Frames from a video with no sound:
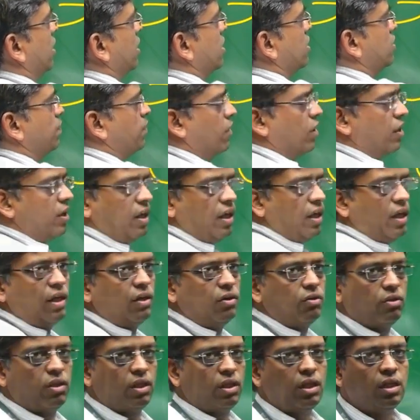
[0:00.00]
is pertaining to
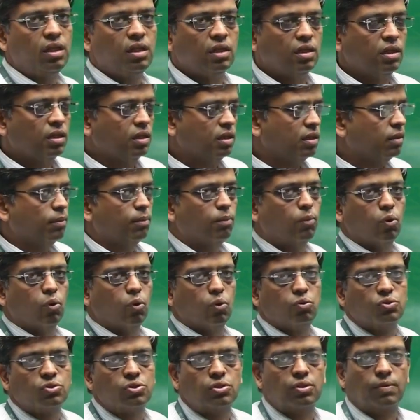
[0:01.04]
the
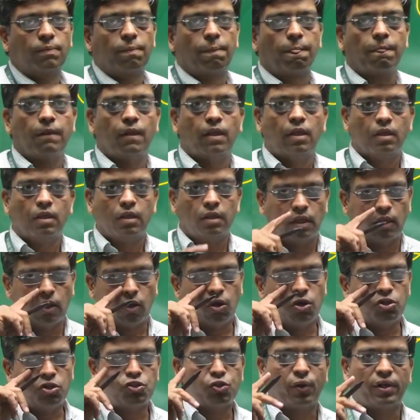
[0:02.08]
bones
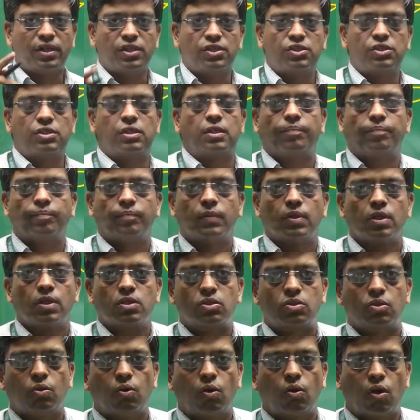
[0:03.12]
or joints.
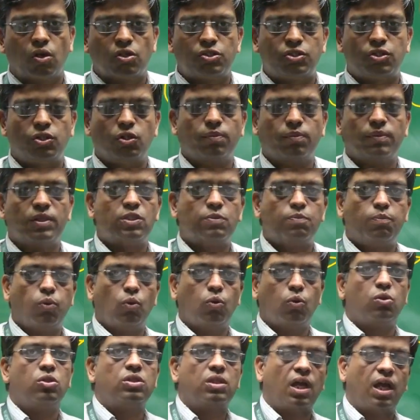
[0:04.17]
So osteo means
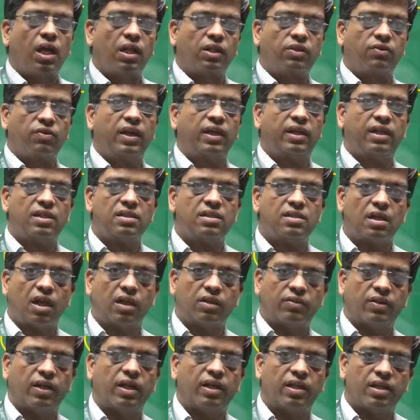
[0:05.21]
bones, arthritis
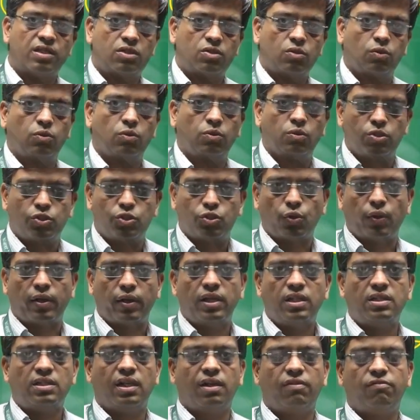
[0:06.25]
to
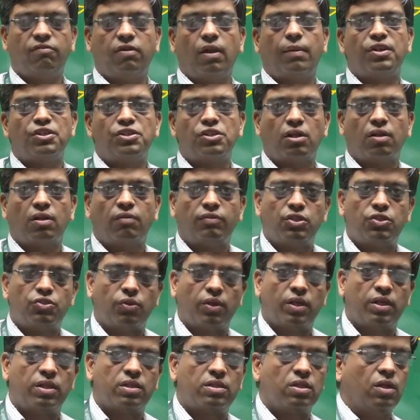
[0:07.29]
joints, inflammation of the
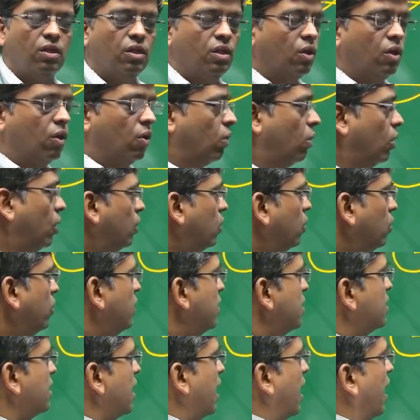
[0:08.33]
joints. Although
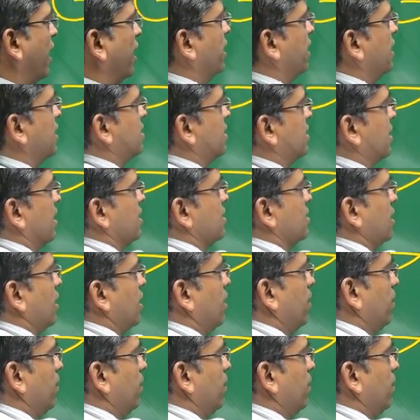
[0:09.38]
this itis is a